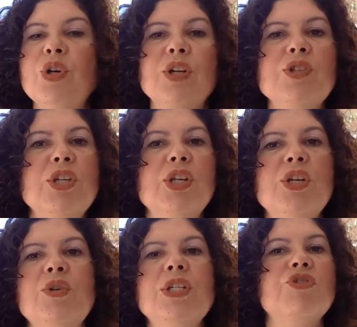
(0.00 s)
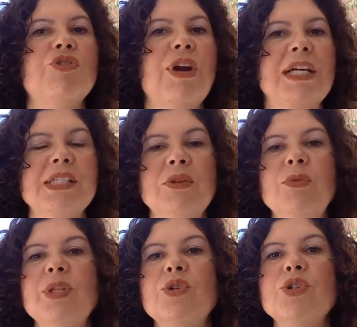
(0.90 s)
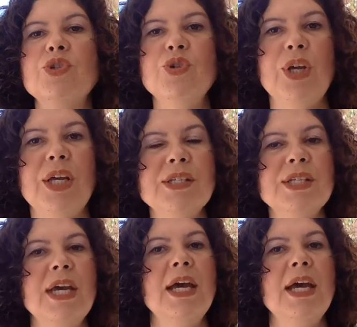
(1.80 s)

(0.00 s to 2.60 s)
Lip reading: continue interacting with your students